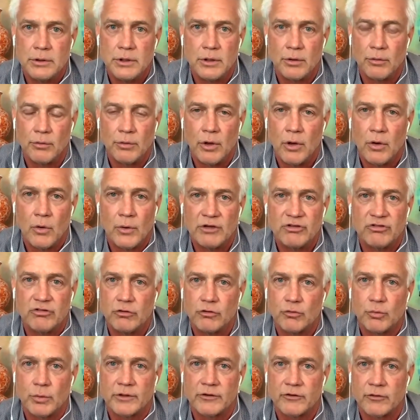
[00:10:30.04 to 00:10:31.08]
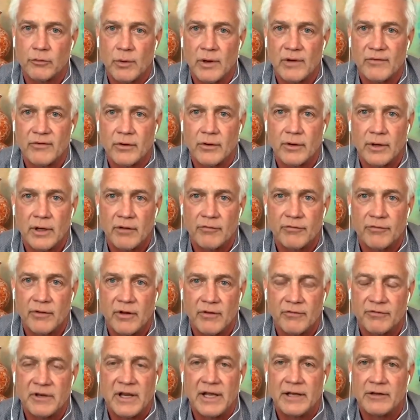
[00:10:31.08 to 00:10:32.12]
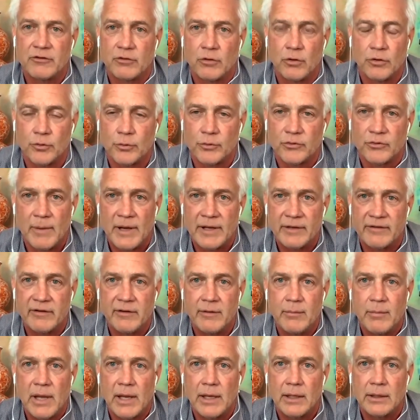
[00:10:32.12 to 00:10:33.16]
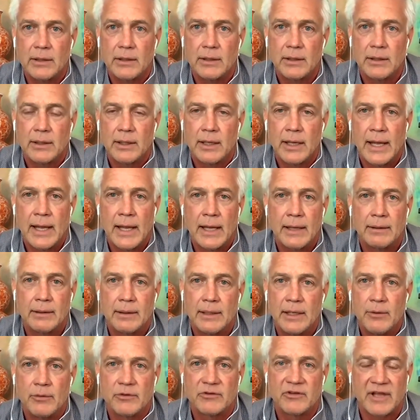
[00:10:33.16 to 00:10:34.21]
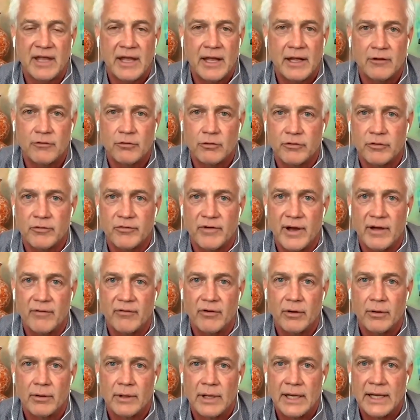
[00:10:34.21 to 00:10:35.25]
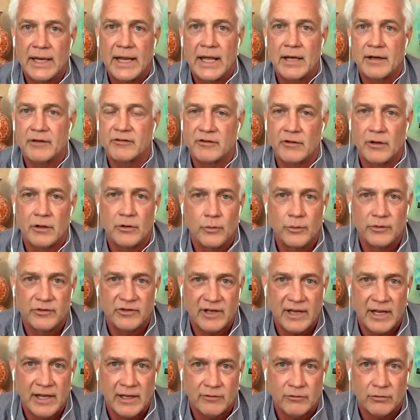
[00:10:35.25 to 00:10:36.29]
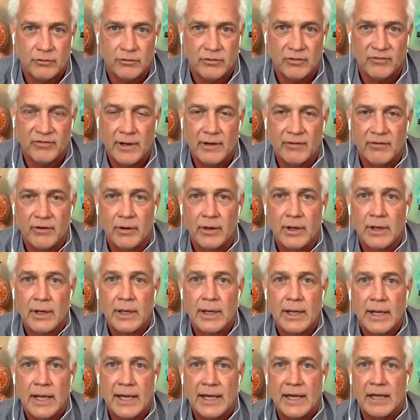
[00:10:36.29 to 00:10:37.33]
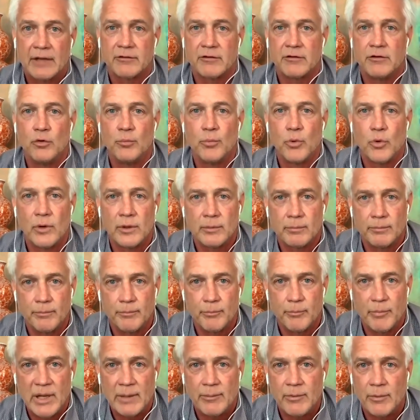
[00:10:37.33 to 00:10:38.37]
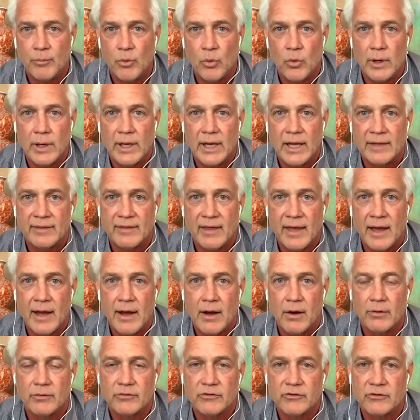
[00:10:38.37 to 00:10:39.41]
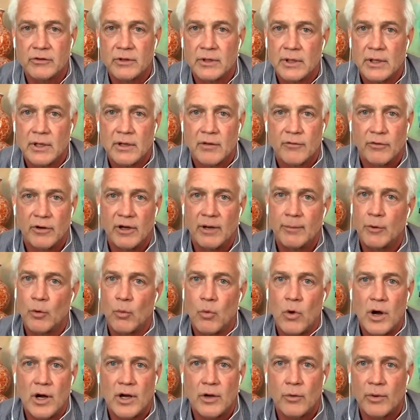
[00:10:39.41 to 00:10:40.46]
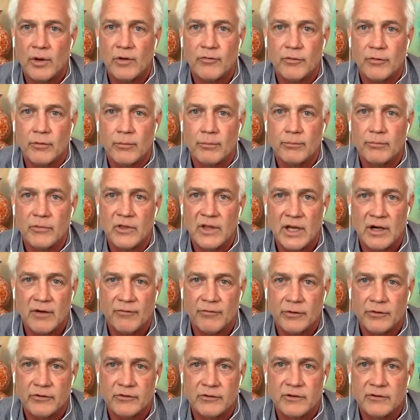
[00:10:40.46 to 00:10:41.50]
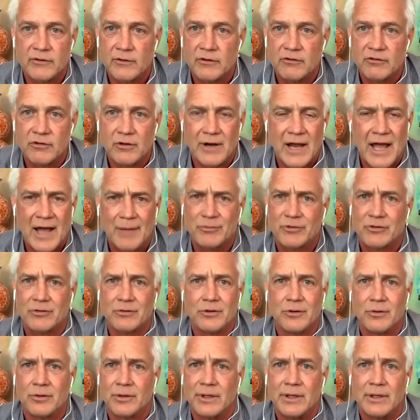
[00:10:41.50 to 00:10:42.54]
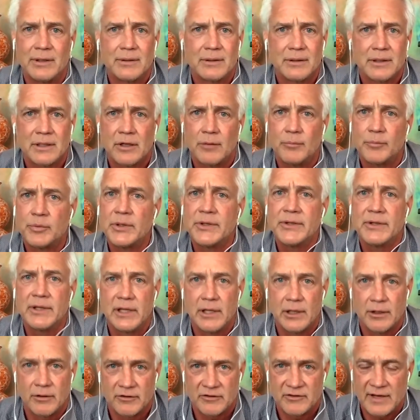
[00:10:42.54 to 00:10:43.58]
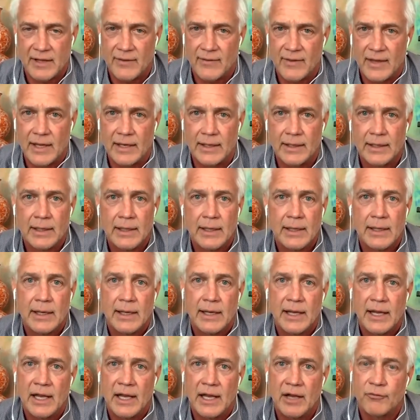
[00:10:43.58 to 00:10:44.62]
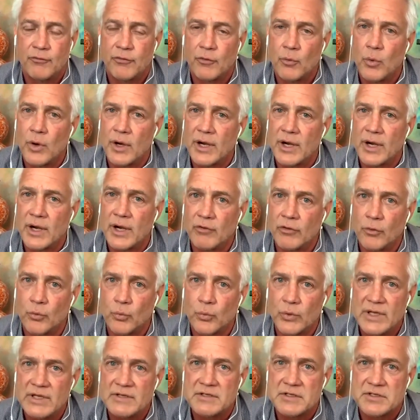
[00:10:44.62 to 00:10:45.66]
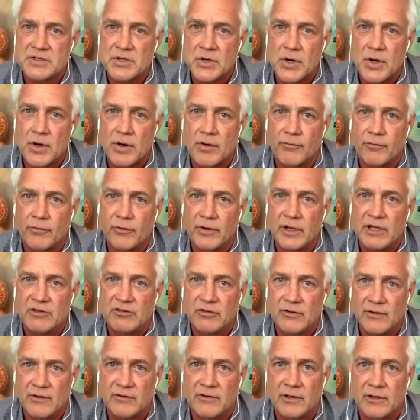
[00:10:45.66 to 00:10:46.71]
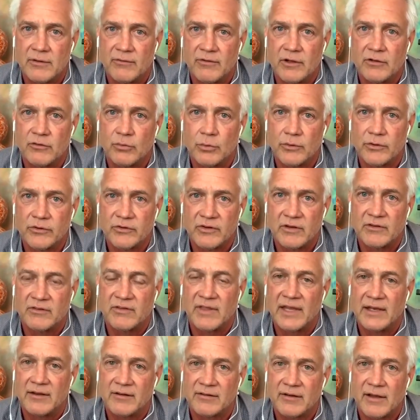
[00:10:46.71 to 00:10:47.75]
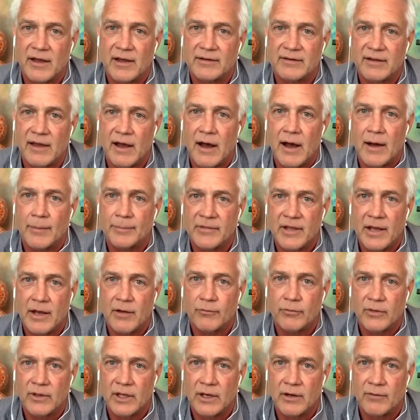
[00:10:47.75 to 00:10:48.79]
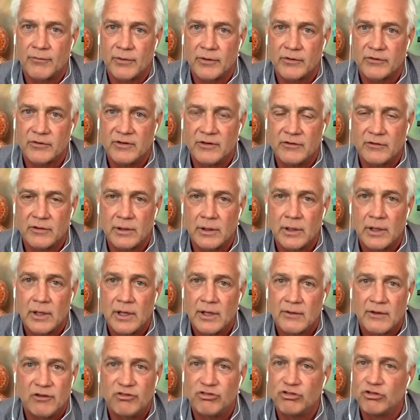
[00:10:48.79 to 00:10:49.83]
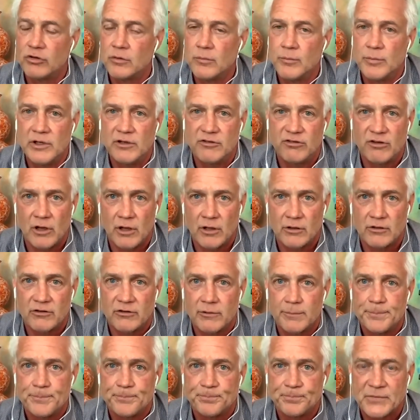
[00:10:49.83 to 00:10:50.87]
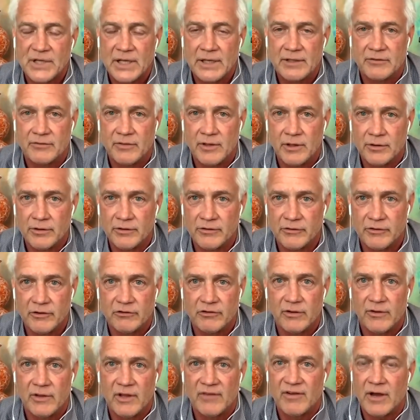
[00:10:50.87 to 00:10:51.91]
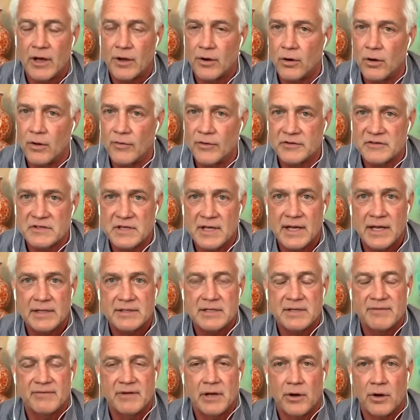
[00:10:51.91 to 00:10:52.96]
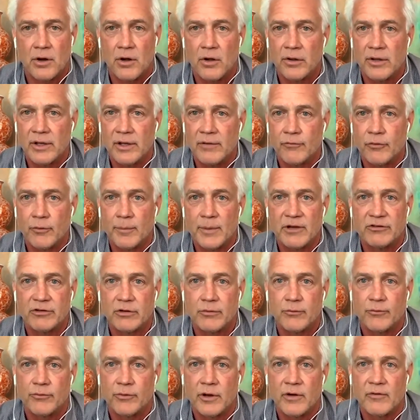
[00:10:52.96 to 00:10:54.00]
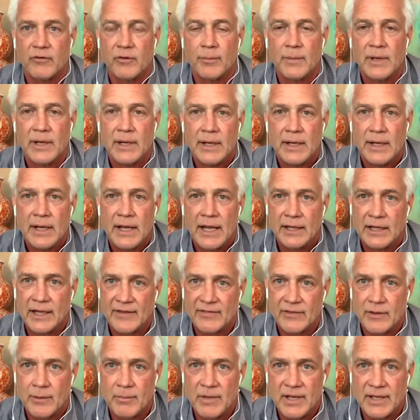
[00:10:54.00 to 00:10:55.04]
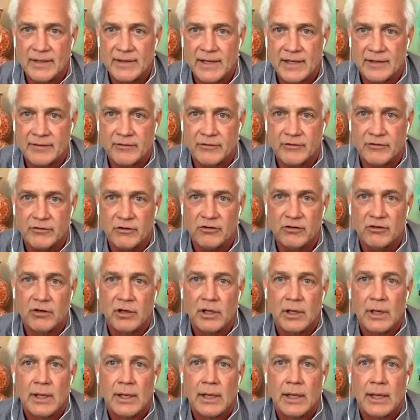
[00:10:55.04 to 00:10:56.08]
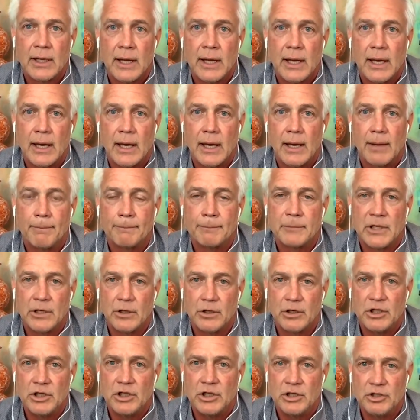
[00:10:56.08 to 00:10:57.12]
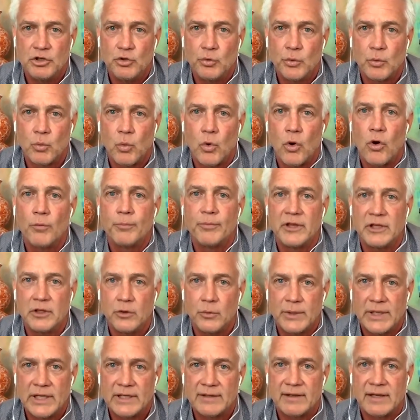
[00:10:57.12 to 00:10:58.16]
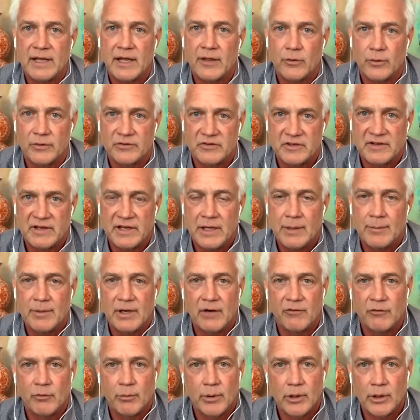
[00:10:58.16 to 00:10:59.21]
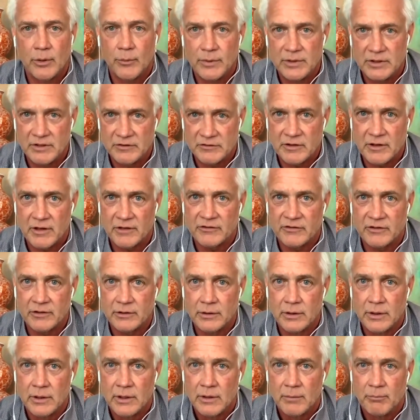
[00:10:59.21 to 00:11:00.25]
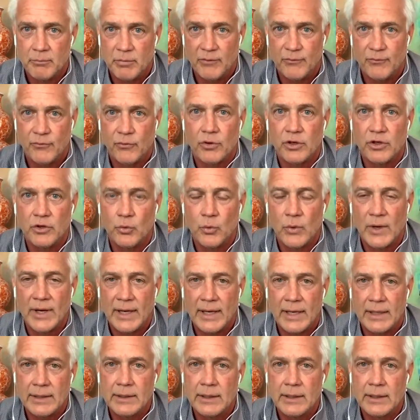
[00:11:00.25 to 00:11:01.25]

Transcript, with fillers: you know, no issues whatsoever if, if Nate Solder was my teammate and he was a cancer survivor and he had a son who was a cancer survivor and he has a newborn baby boy at the house for him to walk away from the NFL season this year? Absolutely. Completely understand that. And, and, for whatever the reasons are for each of these individuals as they decide to opt out for the NFL season, they shouldn't be judged. Yeah. It's their decision. They've got all the science, they've got all the information in front of them, and let them make that decision. Um, you know, you, you would hope that you would get together as a team and everybody would discuss it before you went